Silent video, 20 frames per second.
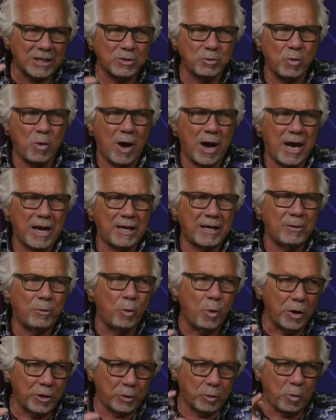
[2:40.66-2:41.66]
why,
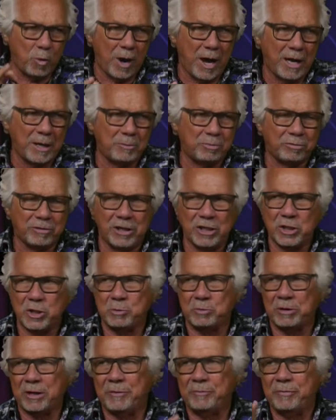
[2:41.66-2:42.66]
with wide price
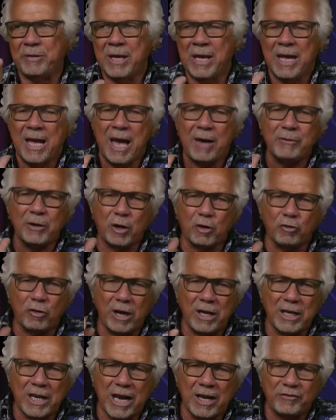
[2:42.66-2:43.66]
spread. Have a great
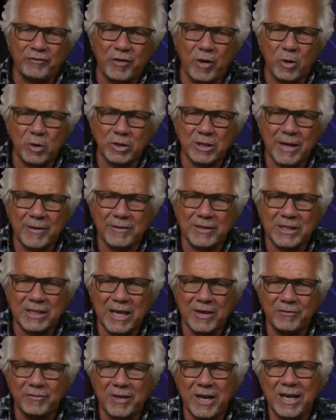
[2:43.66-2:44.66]
night, folks. Have a
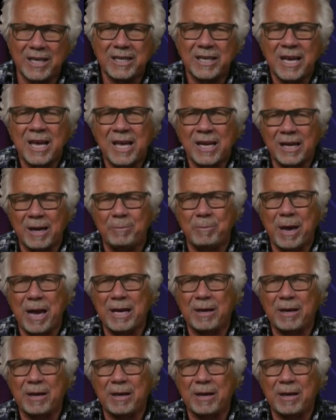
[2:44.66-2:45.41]
safe night. Come back